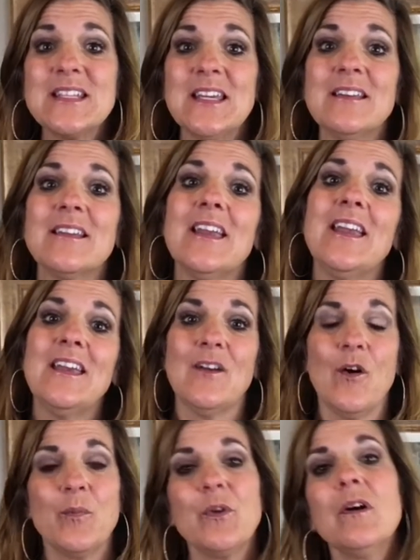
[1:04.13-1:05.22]
tailgate.
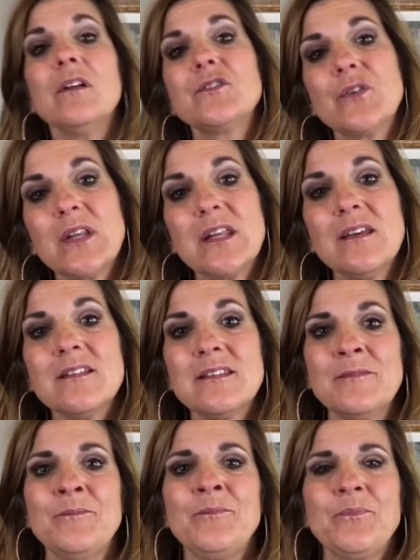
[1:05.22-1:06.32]
Hope you all join us.
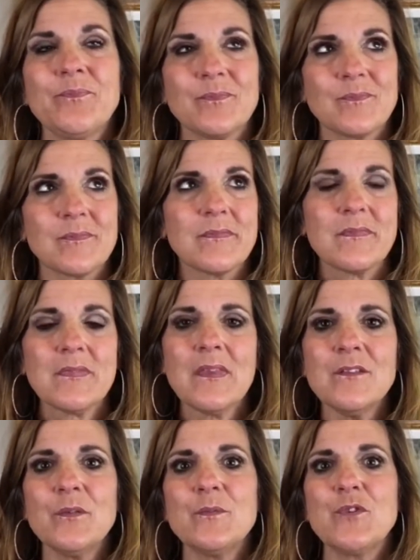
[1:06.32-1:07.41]

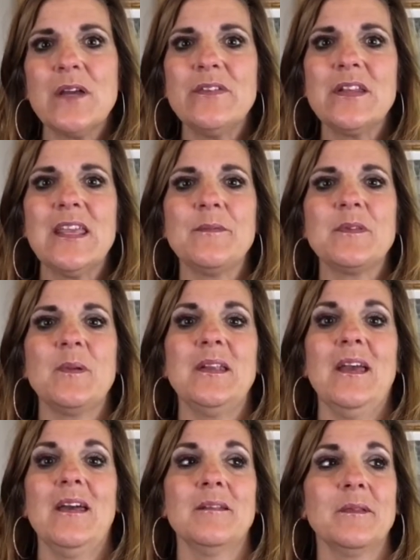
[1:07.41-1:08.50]
So I'm driving the game with my
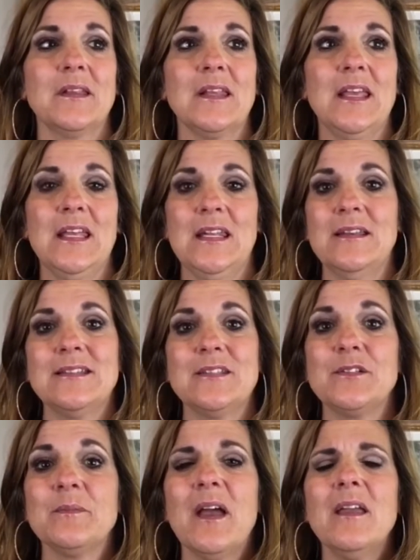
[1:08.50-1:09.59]
dad and I said
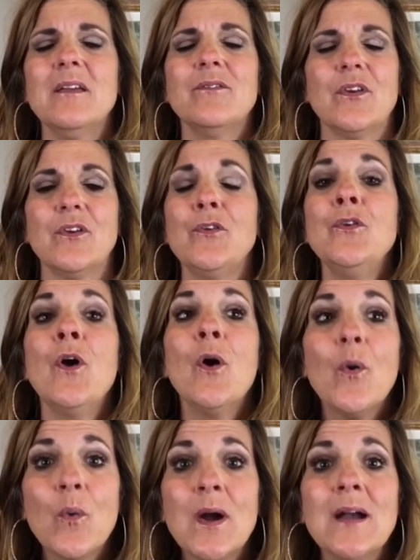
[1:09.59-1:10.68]
to him, I have
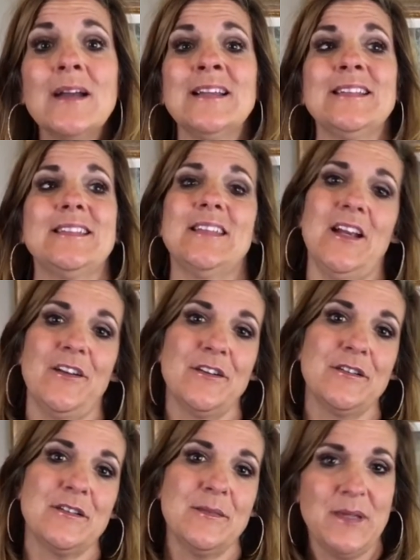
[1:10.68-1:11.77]
no desire
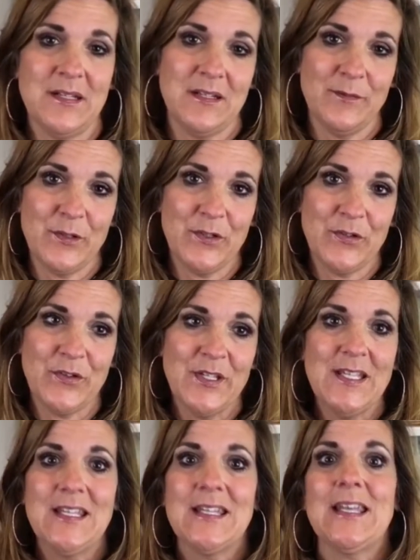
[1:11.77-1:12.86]
to meet anyone new.
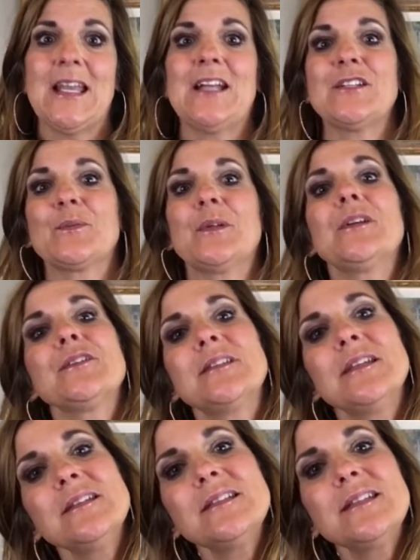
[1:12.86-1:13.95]
Like, I just wanna go sit
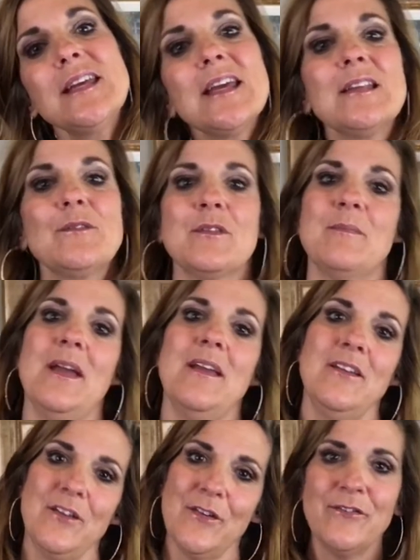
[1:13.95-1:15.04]
in the stands with my
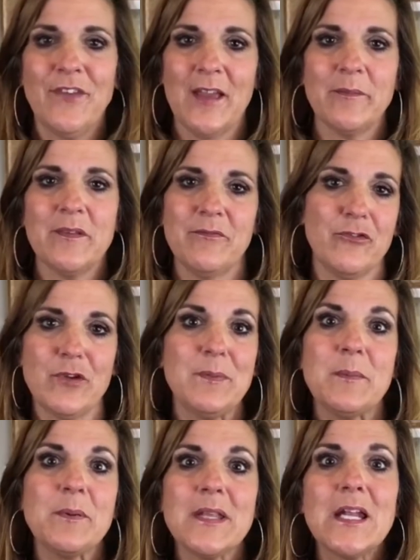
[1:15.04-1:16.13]
family, three
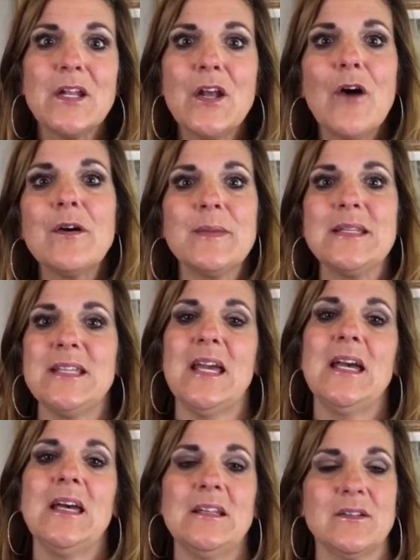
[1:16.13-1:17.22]
people that I know and my
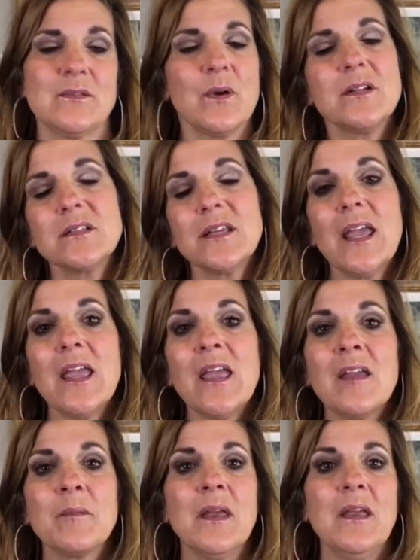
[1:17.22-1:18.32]
dad, and just watch a
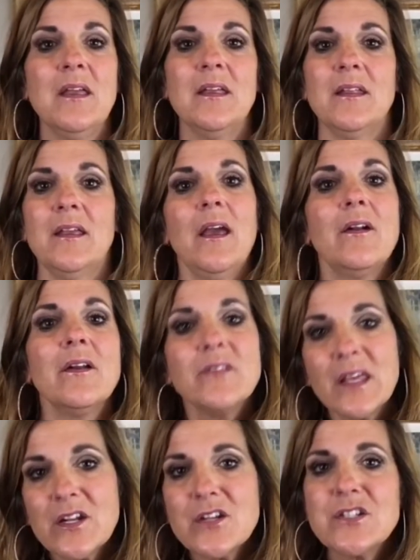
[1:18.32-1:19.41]
game. Like, I don't have the
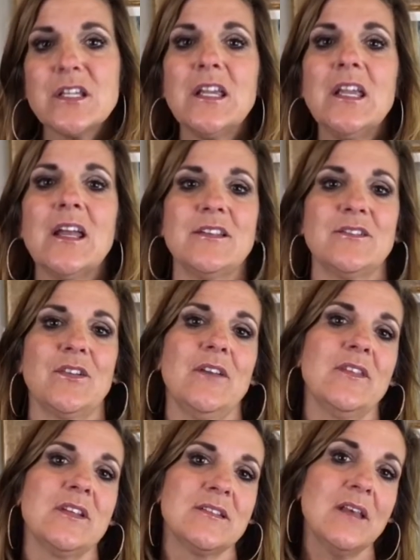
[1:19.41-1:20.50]
energy, I just don't have
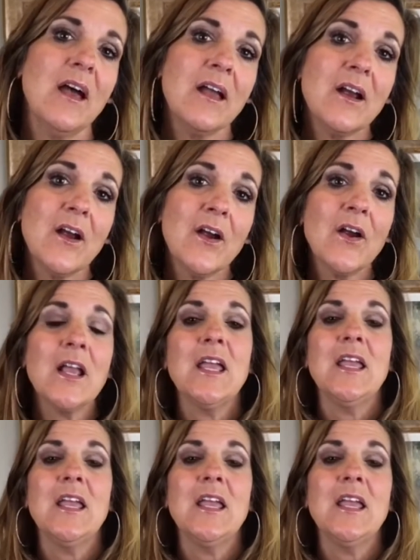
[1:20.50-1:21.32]
the desire.